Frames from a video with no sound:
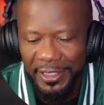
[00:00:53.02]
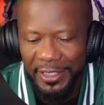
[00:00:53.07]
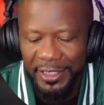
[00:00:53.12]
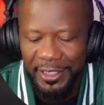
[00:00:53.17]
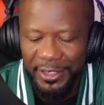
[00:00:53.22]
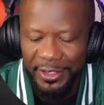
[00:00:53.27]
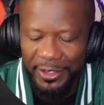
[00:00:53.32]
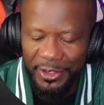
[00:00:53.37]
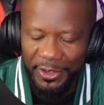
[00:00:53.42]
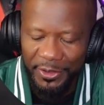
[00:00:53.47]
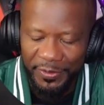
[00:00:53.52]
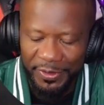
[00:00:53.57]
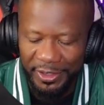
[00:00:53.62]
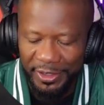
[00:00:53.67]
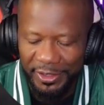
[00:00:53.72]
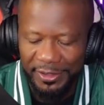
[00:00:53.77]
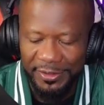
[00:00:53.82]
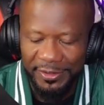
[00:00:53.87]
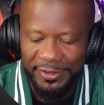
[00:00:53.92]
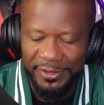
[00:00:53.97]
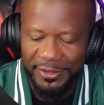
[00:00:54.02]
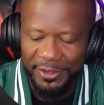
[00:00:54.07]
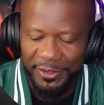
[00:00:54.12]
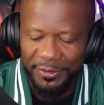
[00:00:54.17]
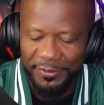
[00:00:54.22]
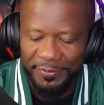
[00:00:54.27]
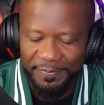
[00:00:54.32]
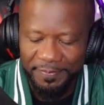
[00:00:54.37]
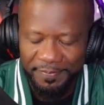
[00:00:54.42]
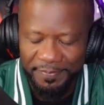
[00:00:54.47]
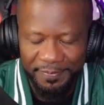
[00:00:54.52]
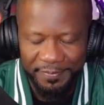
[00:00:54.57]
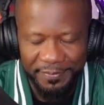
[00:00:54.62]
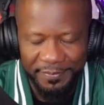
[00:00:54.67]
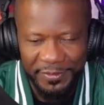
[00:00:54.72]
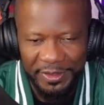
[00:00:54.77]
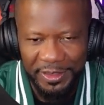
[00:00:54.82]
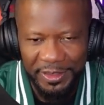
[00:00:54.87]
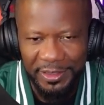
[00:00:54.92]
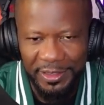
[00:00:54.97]
Okay, so
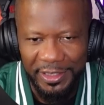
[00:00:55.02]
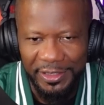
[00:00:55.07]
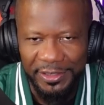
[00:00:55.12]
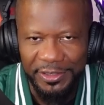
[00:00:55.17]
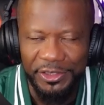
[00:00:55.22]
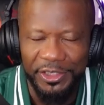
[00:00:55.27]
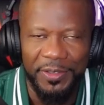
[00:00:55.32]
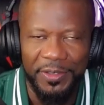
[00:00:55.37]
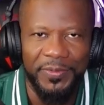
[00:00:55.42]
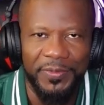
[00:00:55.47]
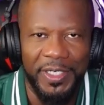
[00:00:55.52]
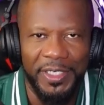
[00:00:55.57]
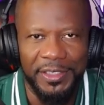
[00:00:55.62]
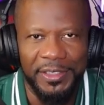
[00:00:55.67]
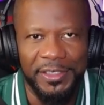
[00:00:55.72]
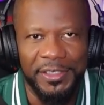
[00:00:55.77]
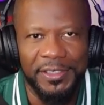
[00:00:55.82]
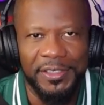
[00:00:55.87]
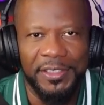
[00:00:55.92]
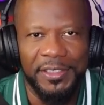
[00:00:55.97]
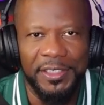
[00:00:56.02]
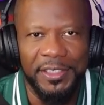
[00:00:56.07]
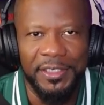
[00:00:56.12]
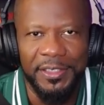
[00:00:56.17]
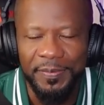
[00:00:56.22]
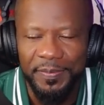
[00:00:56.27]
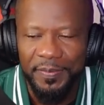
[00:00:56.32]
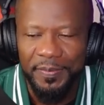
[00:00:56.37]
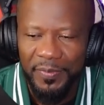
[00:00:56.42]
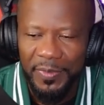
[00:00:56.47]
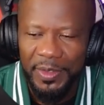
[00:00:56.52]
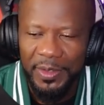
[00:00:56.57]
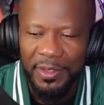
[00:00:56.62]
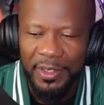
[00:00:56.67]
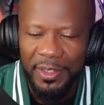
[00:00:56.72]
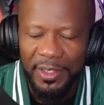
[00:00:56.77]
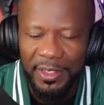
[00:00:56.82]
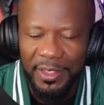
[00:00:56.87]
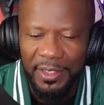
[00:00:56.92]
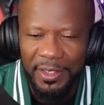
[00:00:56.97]
let's jump right in this thing.
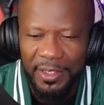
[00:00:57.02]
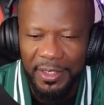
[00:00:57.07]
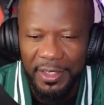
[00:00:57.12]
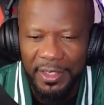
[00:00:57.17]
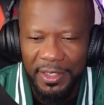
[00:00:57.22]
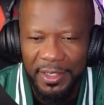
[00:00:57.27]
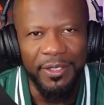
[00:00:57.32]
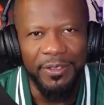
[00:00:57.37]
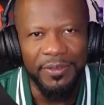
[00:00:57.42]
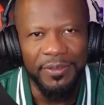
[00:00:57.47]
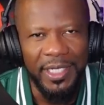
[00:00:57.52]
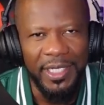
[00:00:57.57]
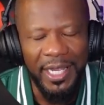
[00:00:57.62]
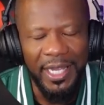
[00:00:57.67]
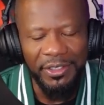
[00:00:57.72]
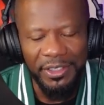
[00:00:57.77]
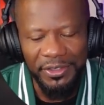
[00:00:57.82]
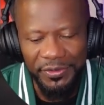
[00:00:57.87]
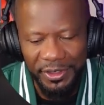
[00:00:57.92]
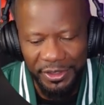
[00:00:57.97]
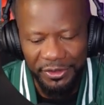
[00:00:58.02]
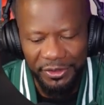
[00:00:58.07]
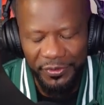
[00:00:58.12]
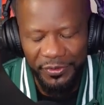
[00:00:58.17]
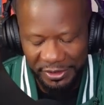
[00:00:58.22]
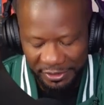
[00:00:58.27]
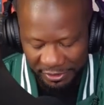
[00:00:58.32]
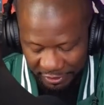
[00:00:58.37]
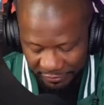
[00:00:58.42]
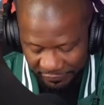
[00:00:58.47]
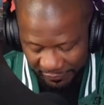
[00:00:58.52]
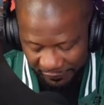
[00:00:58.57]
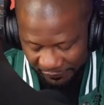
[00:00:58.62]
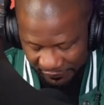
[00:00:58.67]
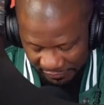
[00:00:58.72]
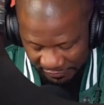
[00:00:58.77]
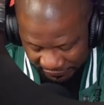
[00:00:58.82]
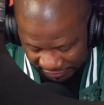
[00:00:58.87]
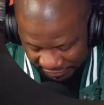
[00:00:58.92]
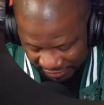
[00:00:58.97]
How can you get arrested over a
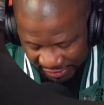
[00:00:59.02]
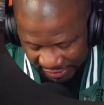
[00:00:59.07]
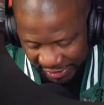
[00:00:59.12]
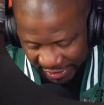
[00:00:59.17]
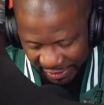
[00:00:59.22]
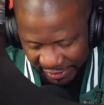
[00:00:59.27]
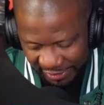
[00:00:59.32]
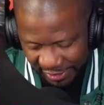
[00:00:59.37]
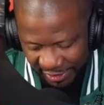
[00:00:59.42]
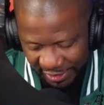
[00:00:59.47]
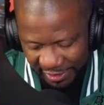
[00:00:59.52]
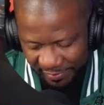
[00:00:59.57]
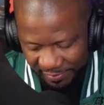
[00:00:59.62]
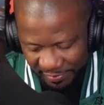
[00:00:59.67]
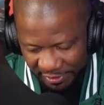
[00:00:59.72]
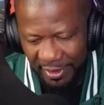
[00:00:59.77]
$15.99 meal?